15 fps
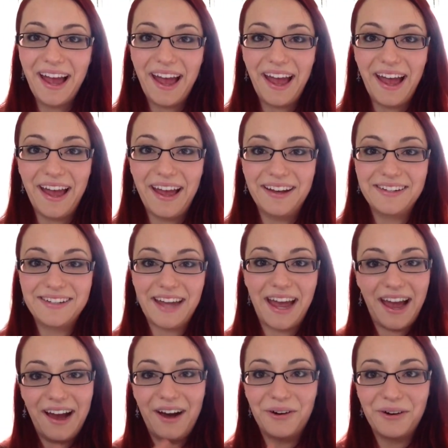and
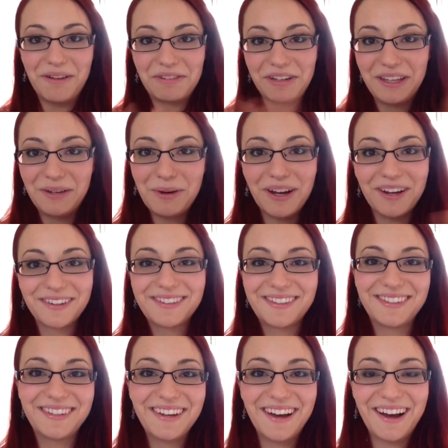how everything
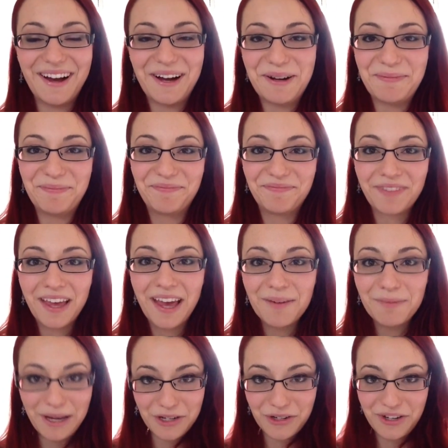works.
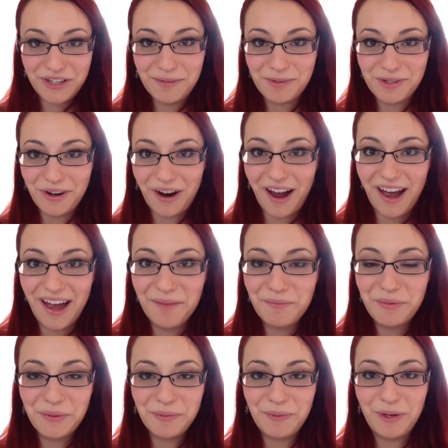Make sure you
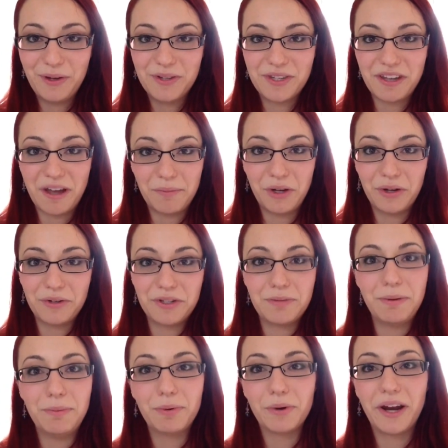subscribe because I'm going to
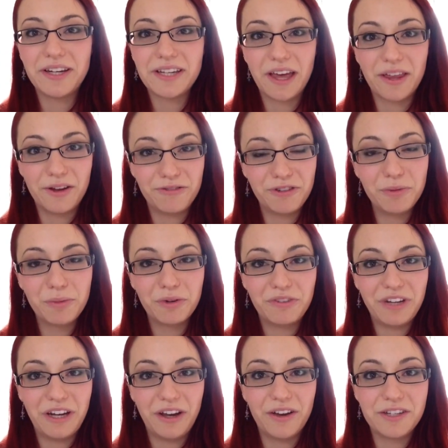be putting together a few more
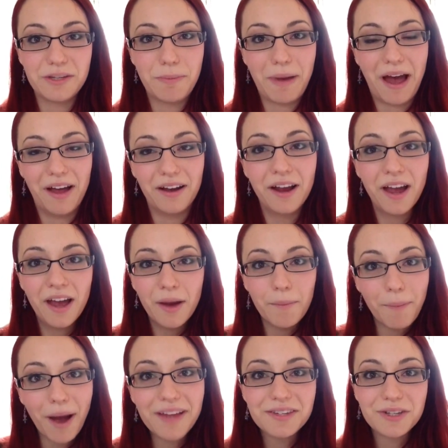videos about
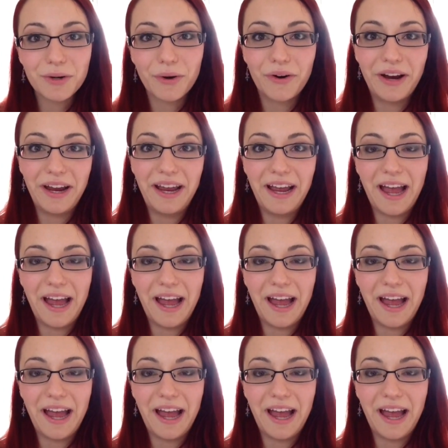my story